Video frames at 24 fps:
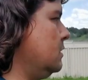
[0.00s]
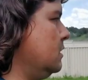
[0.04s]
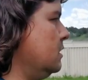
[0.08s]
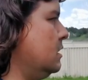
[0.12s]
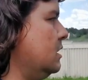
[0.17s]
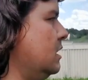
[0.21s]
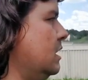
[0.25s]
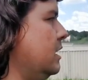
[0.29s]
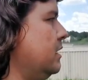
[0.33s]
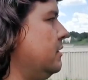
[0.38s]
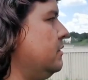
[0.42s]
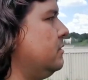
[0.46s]
I
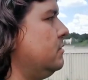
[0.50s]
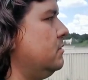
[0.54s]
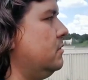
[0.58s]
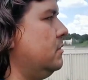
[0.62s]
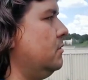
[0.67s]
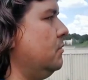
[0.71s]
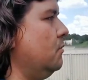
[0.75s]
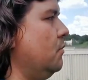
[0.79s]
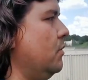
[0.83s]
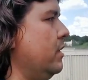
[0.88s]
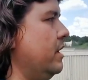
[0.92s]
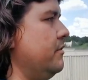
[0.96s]
don't know,
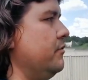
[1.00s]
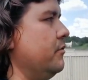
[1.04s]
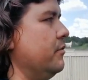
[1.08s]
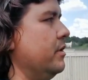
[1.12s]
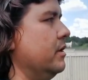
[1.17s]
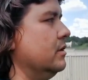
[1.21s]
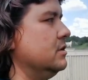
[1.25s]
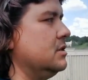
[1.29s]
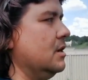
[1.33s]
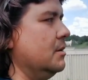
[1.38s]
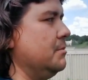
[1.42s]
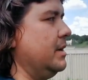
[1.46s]
whatever
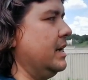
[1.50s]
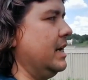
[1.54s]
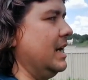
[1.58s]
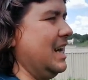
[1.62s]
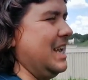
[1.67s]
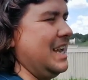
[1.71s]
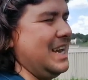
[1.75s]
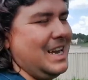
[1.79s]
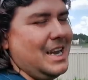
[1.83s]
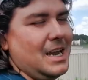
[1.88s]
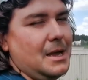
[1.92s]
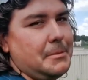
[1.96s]
else I've been
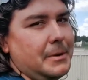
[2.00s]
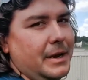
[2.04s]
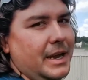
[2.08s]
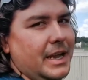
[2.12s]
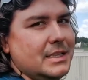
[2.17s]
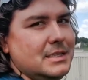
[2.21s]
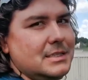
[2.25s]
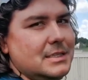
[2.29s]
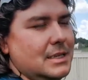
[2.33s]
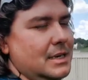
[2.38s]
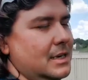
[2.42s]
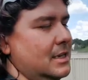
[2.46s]
leaning up
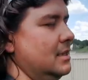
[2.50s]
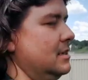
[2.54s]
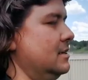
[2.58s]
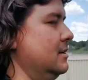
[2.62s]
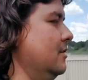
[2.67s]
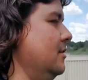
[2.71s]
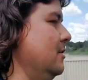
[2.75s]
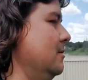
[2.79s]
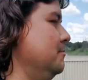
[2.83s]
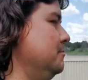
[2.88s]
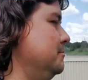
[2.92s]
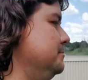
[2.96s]
against it at
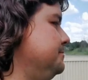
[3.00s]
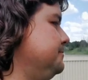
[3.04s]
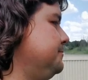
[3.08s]
the time.